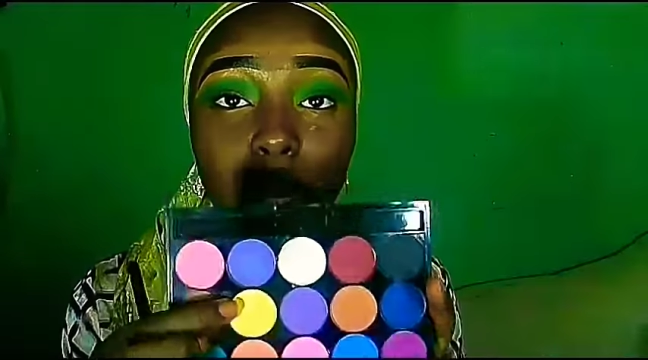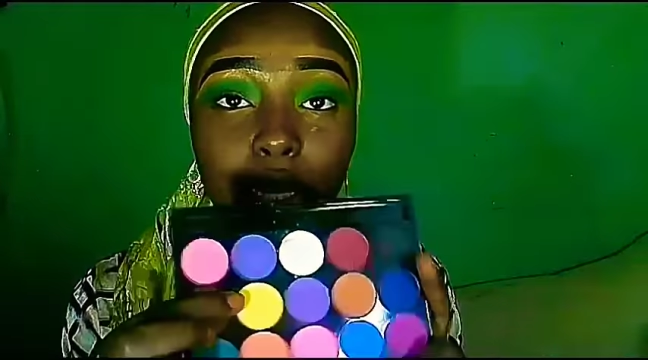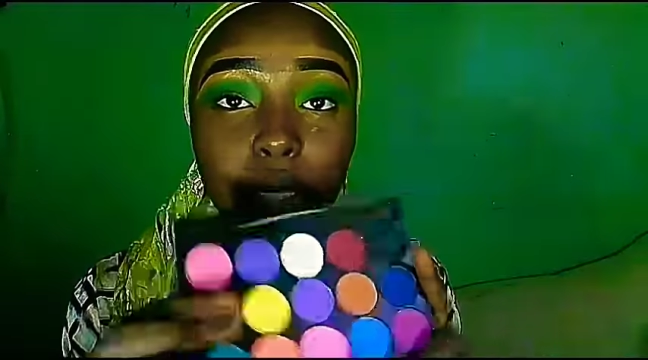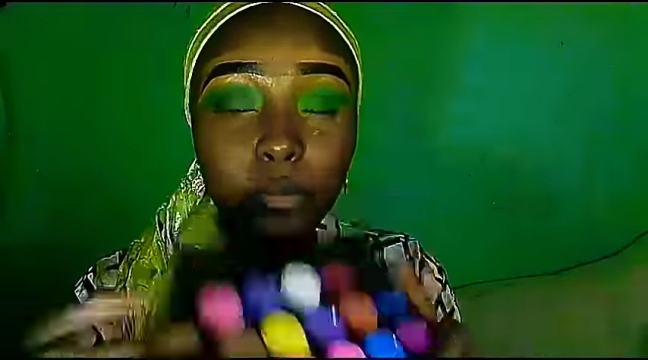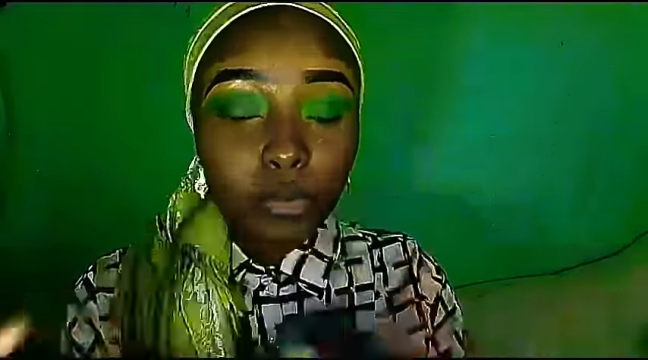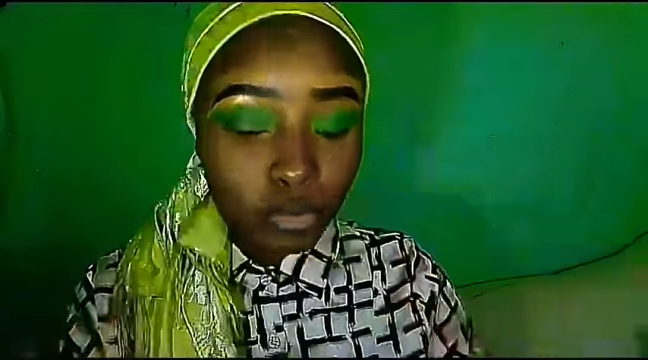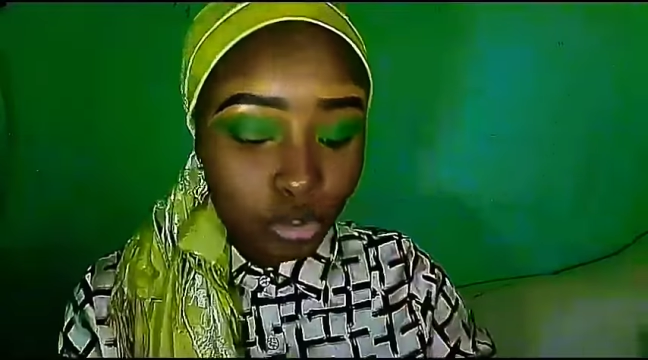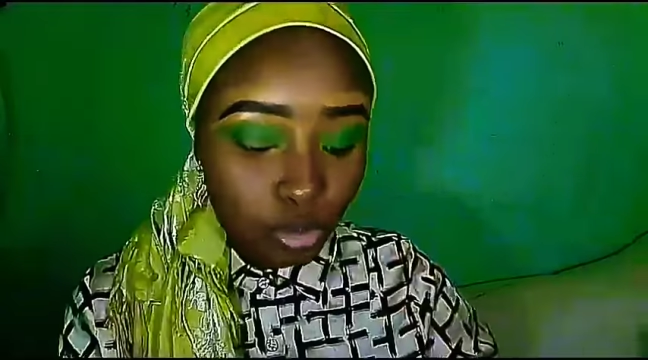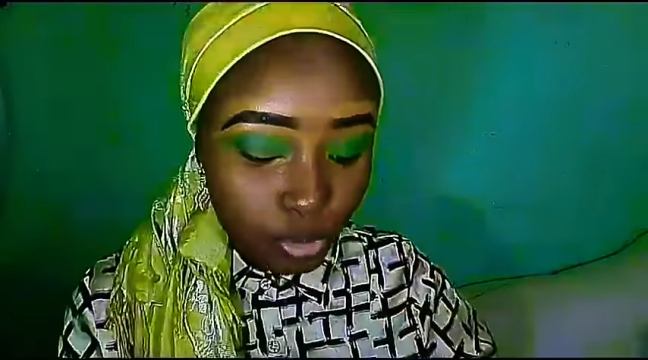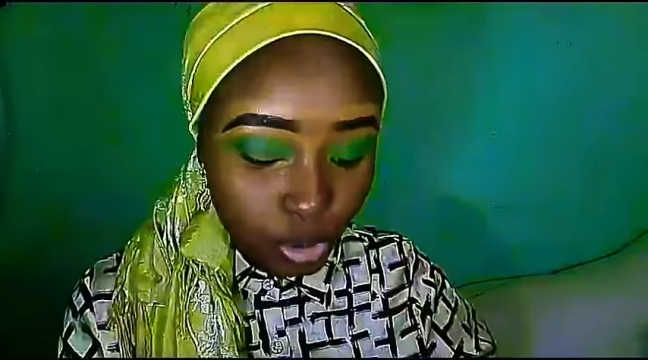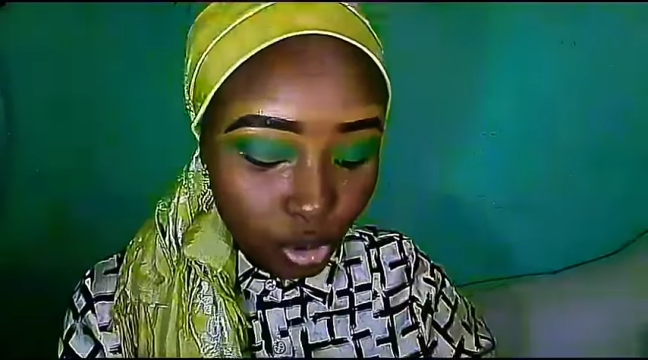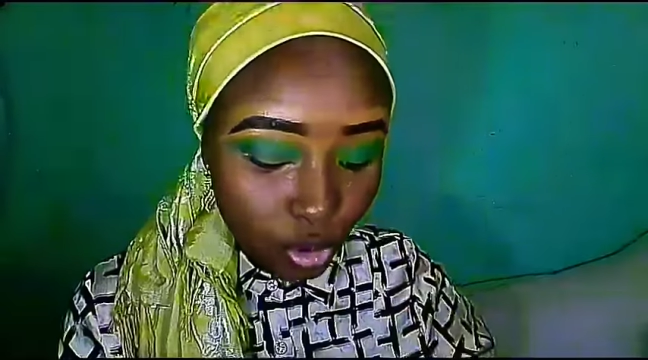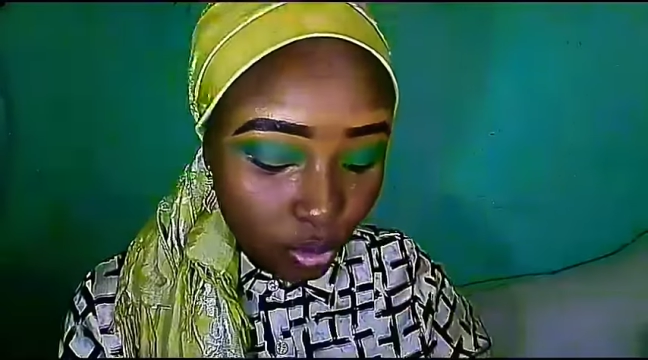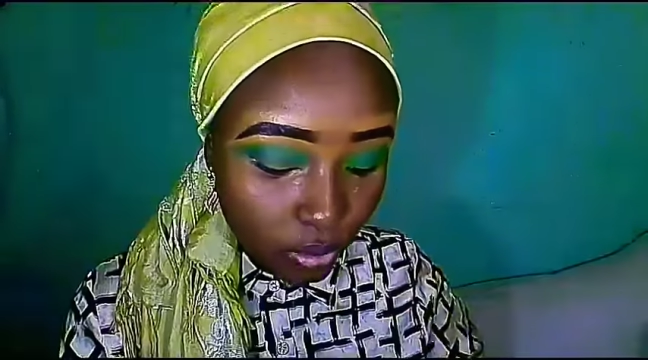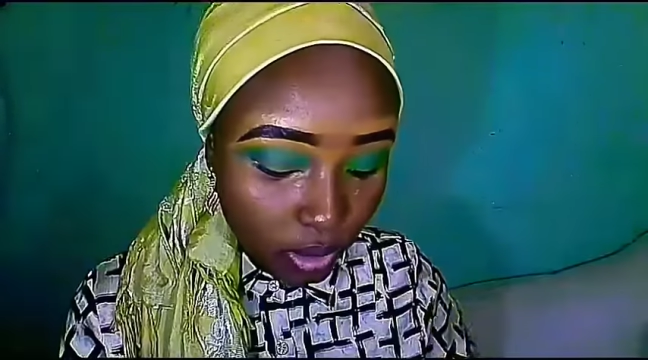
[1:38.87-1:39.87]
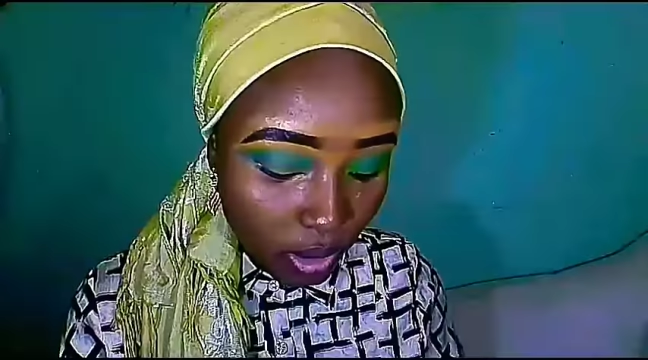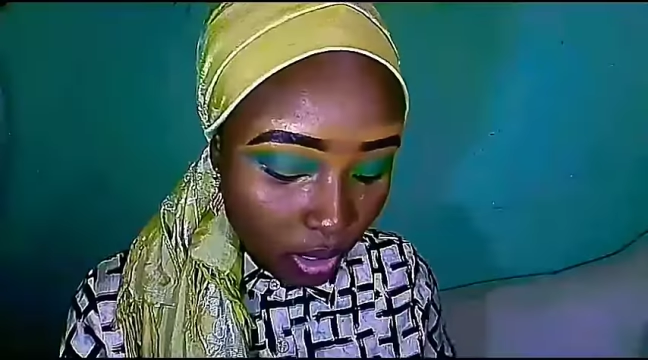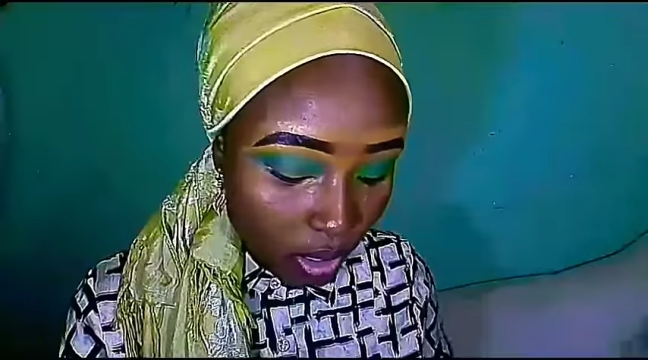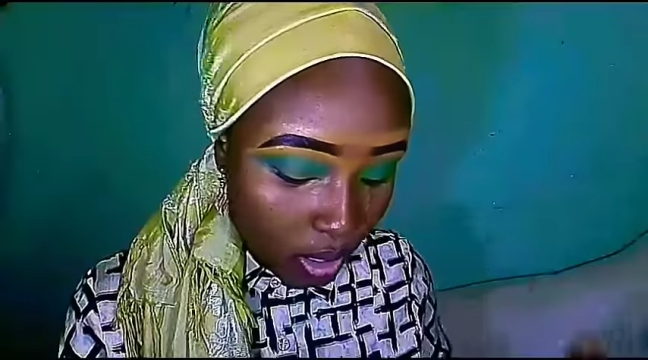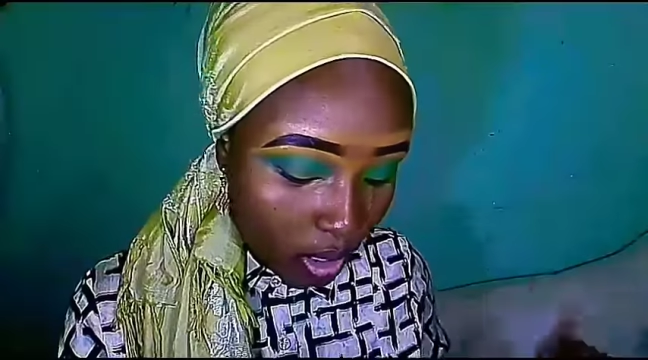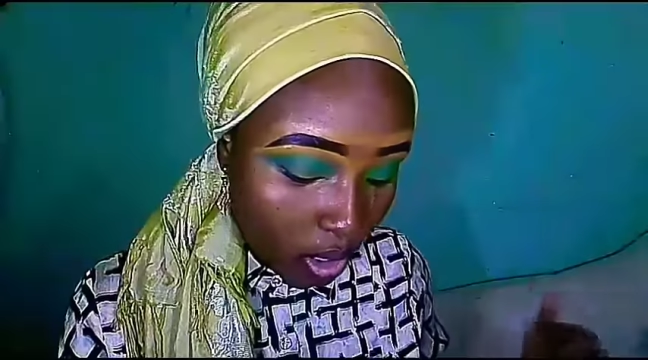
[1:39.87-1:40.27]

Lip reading: and I'm going to be going